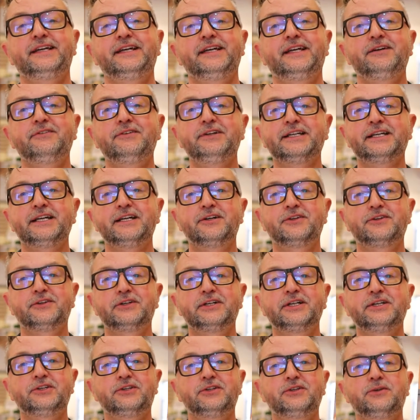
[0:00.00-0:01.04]
Every calendar
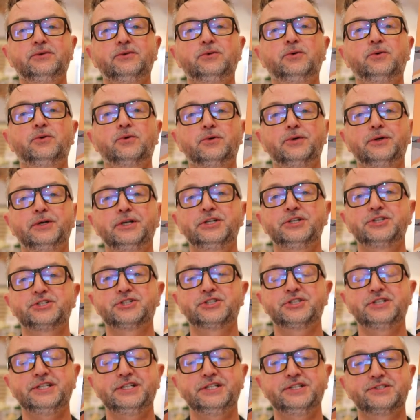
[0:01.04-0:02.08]
I do,
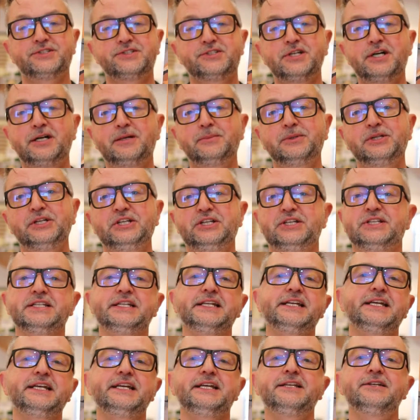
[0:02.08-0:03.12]
orange is dominant
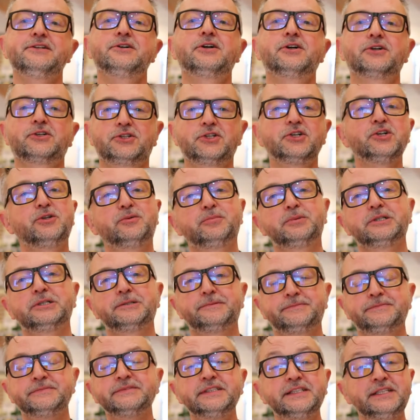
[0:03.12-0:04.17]
in
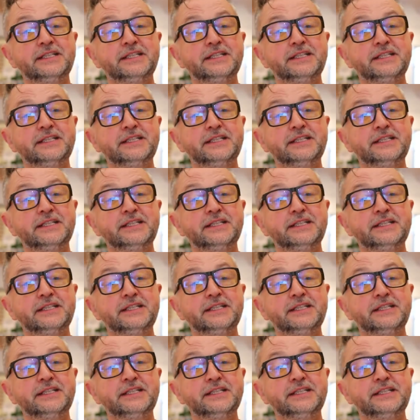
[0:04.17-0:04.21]
October.